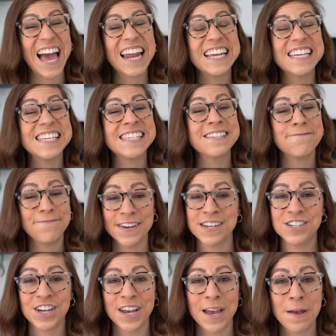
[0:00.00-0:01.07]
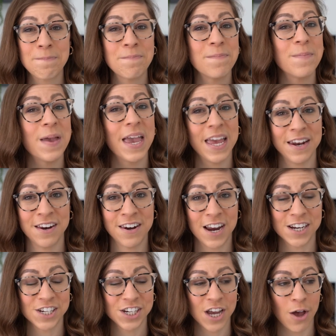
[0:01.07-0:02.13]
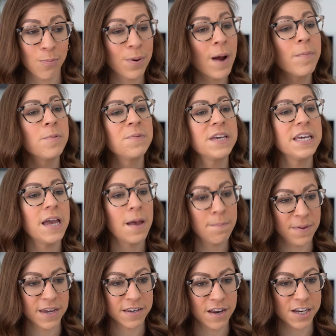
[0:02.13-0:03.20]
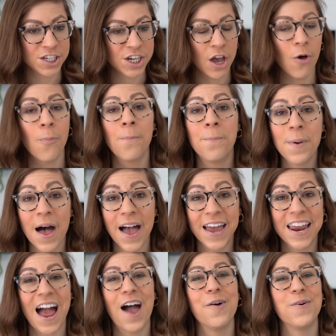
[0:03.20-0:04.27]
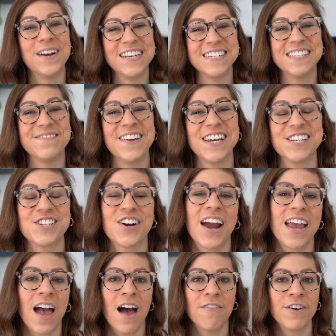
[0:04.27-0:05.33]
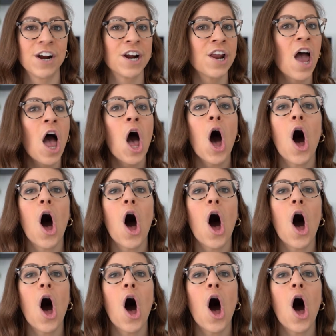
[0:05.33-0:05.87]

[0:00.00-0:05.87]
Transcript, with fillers: That is Fig Jam in a nutshell, probably a big nutshell, but I wanted to make sure I covered